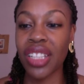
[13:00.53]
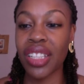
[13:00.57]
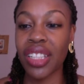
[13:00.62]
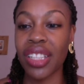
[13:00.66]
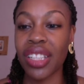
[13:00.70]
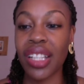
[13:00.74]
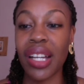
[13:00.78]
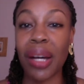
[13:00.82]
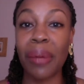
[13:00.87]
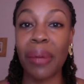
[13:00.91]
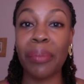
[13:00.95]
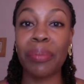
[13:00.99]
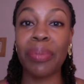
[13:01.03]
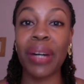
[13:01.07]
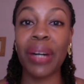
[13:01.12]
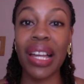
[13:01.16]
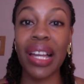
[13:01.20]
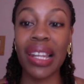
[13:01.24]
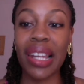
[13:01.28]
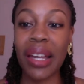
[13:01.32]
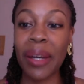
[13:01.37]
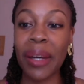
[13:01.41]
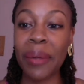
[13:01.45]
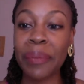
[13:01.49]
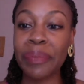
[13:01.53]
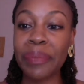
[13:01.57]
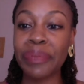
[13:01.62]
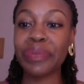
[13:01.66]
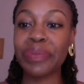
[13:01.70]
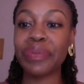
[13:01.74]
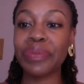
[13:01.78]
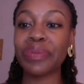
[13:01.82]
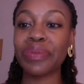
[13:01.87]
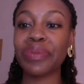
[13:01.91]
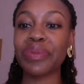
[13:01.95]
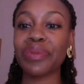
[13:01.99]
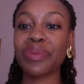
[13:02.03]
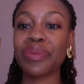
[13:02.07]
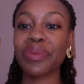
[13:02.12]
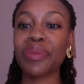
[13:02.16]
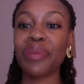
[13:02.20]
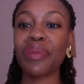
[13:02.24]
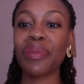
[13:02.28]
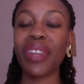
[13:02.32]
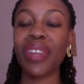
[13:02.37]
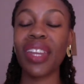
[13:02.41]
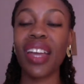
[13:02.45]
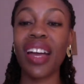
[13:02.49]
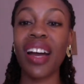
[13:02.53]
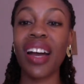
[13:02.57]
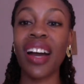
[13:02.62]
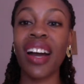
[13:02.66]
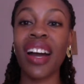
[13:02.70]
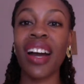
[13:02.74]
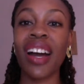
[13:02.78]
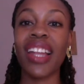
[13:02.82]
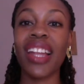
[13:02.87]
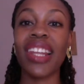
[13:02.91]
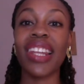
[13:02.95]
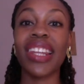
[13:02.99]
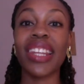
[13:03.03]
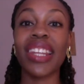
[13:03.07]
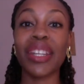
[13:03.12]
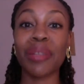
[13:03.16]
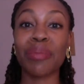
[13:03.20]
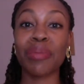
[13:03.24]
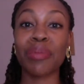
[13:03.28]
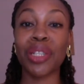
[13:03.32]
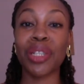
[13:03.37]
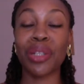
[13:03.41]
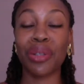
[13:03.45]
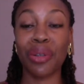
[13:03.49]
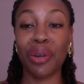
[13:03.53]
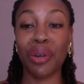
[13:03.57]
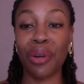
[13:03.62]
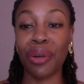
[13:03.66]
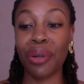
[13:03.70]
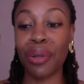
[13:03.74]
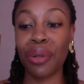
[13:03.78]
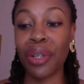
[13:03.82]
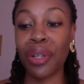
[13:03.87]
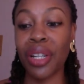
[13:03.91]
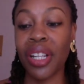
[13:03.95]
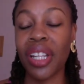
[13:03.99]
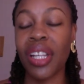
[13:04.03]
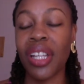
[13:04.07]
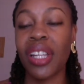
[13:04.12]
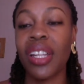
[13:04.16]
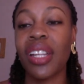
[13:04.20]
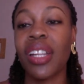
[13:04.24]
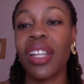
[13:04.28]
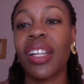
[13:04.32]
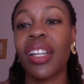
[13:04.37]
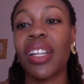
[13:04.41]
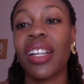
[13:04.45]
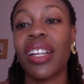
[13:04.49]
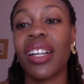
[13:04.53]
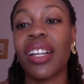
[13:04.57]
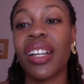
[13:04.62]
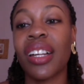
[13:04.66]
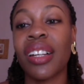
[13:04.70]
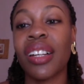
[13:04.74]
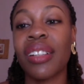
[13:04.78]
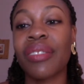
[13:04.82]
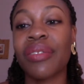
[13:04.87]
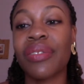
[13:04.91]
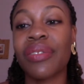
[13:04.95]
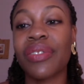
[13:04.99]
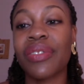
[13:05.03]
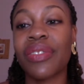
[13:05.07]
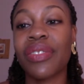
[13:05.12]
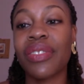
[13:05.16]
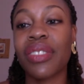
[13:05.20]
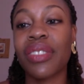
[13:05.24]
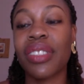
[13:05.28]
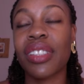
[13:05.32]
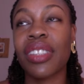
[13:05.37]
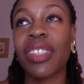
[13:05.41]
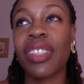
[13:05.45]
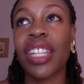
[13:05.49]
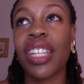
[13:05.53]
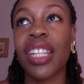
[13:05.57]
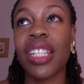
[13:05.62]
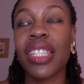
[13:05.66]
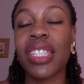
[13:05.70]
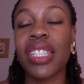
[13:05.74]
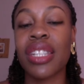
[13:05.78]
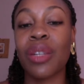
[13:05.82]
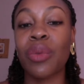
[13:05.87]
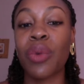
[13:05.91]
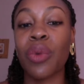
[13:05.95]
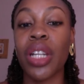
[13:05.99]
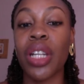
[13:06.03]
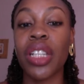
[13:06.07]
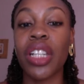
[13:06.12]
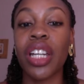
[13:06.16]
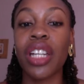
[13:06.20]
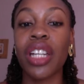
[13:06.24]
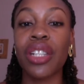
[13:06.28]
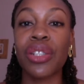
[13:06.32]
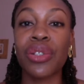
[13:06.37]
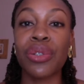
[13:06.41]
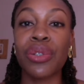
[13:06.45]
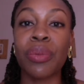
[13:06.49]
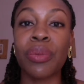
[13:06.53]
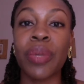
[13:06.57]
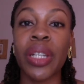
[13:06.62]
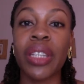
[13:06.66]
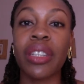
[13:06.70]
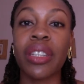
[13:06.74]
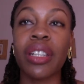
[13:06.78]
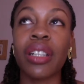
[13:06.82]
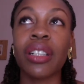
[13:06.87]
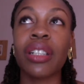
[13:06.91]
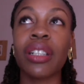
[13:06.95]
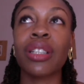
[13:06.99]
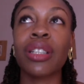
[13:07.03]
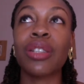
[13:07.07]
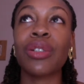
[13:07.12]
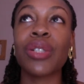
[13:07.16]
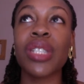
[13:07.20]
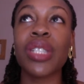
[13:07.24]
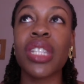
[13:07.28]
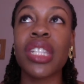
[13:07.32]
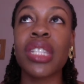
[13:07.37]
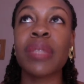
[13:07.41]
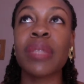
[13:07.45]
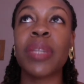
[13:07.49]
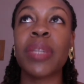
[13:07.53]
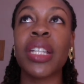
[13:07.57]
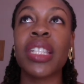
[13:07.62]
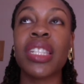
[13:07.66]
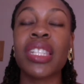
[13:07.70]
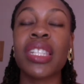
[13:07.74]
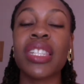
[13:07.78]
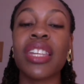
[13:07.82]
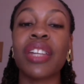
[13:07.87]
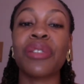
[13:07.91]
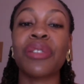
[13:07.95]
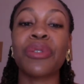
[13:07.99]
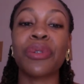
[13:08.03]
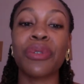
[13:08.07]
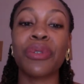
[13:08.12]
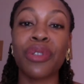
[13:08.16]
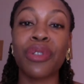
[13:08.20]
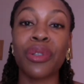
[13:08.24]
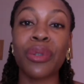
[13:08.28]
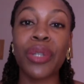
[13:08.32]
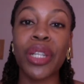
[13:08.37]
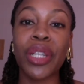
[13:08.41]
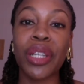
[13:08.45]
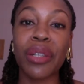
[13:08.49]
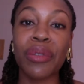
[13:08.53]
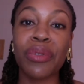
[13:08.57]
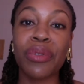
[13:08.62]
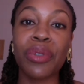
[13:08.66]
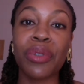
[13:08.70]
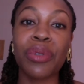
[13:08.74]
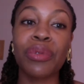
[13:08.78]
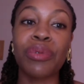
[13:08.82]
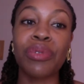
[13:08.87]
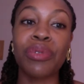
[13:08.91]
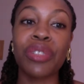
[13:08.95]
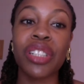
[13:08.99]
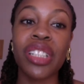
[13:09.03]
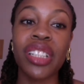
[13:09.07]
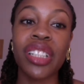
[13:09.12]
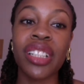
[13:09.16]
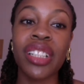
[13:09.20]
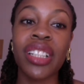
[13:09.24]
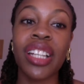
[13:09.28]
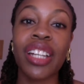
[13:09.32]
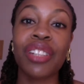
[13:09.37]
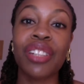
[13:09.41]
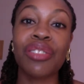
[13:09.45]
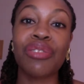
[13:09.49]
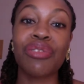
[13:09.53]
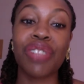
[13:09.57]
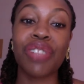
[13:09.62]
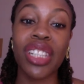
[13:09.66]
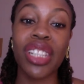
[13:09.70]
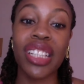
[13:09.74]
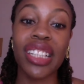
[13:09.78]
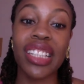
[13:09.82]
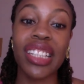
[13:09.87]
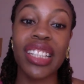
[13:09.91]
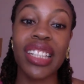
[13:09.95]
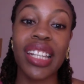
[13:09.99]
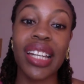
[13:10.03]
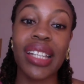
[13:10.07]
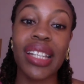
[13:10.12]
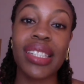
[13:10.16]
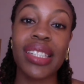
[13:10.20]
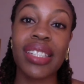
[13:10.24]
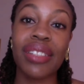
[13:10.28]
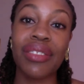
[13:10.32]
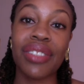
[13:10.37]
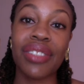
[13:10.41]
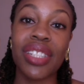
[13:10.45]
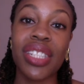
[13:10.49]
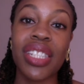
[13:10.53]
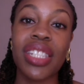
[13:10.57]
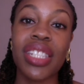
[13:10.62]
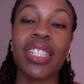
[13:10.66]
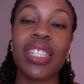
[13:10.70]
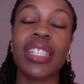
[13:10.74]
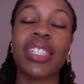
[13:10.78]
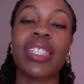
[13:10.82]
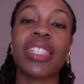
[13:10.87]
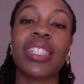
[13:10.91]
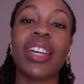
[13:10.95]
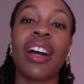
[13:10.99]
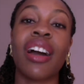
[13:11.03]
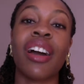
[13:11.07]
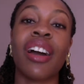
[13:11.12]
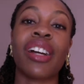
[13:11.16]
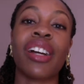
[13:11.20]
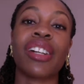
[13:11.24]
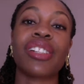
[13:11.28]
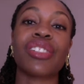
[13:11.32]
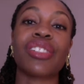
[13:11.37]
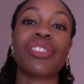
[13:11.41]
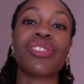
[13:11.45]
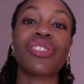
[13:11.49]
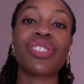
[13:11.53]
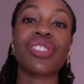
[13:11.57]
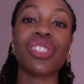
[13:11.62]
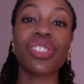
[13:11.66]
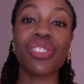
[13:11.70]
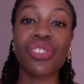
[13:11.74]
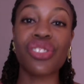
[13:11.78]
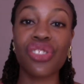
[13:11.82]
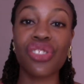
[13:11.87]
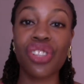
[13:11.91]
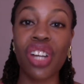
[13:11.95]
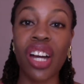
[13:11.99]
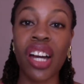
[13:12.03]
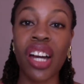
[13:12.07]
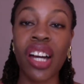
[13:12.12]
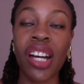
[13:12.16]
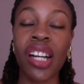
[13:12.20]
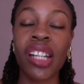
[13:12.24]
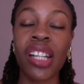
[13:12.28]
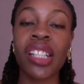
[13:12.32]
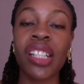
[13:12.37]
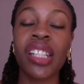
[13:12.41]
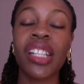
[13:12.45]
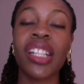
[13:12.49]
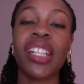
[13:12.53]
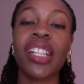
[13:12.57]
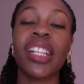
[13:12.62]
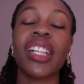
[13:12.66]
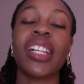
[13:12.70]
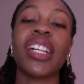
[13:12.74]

in Kampala, let me know of things that one can do. But the closest places I know if you're looking for real adrenaline activities are Jinja